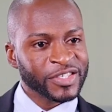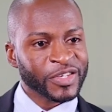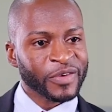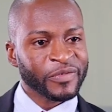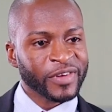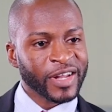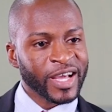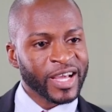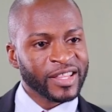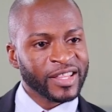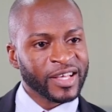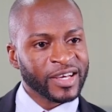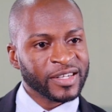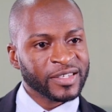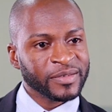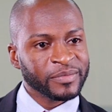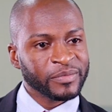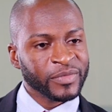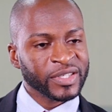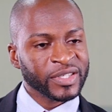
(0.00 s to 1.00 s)
stuff like that.
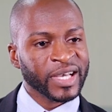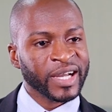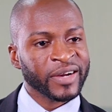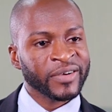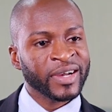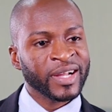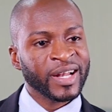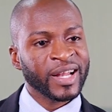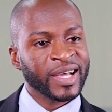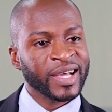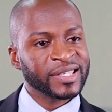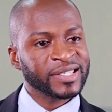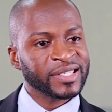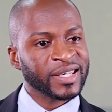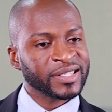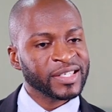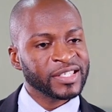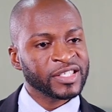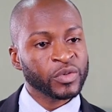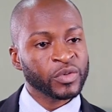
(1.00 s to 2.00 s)
But I realized
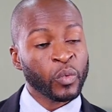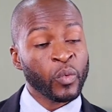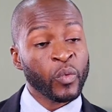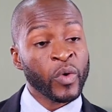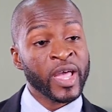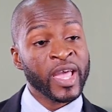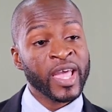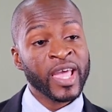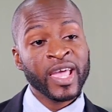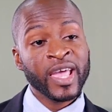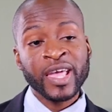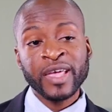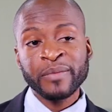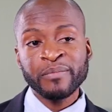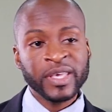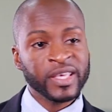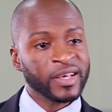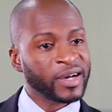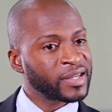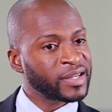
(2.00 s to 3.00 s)
that it's way
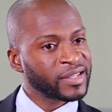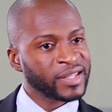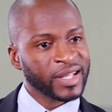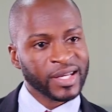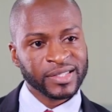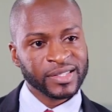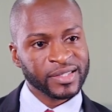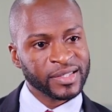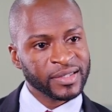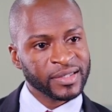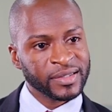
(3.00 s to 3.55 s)
beyond that.